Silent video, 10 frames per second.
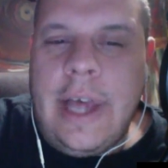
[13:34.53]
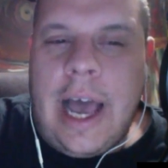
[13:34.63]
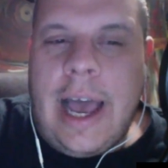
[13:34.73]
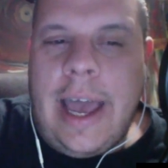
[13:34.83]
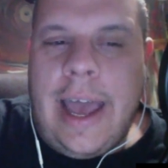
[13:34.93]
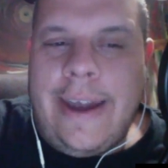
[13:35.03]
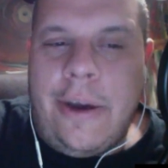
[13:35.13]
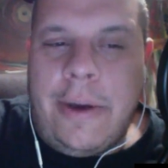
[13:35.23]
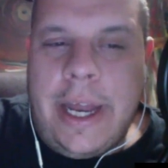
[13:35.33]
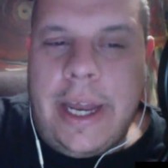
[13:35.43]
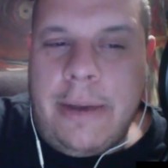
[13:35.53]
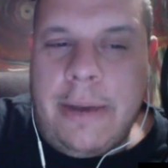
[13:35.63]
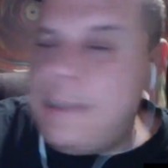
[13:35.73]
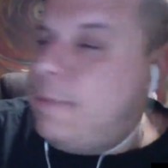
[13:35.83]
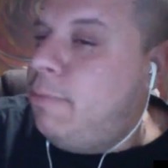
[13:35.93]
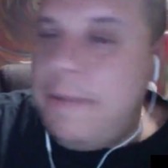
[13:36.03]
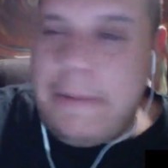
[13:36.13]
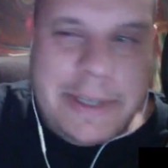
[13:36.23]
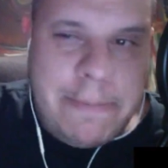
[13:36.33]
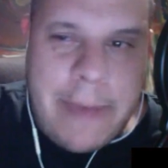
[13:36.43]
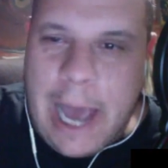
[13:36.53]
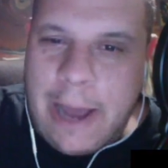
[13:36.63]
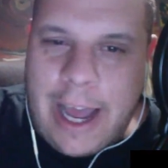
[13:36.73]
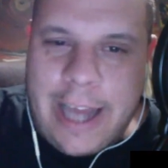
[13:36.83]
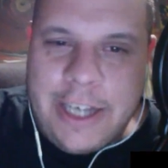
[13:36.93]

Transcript: I had no idea what this movie was about.